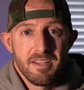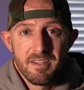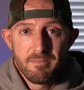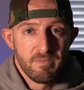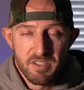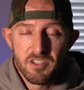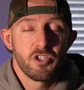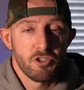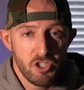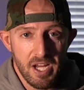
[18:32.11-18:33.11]
this is
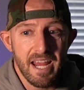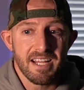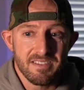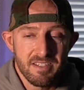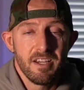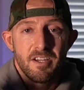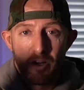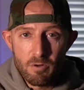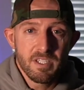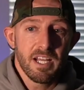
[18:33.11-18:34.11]
your chance.
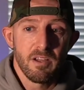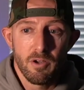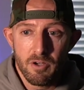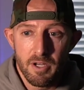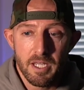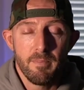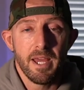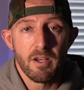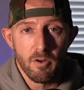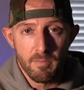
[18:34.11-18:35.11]
Go take a look on
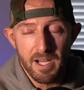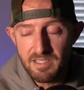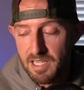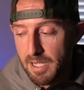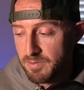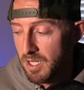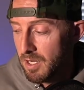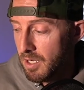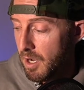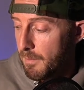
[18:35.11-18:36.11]
eBay. Go to
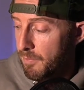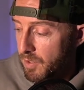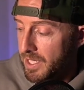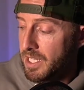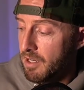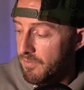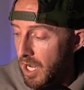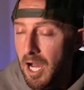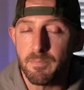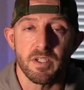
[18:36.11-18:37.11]
myslabs.com. Plenty of
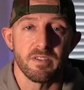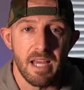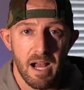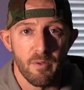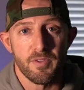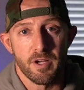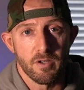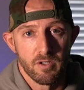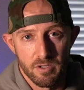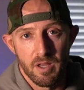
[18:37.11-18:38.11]
options out there.
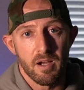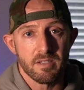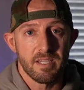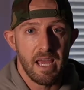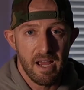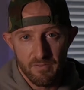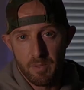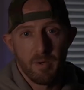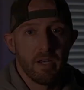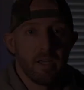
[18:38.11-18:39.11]
Good luck to everybody.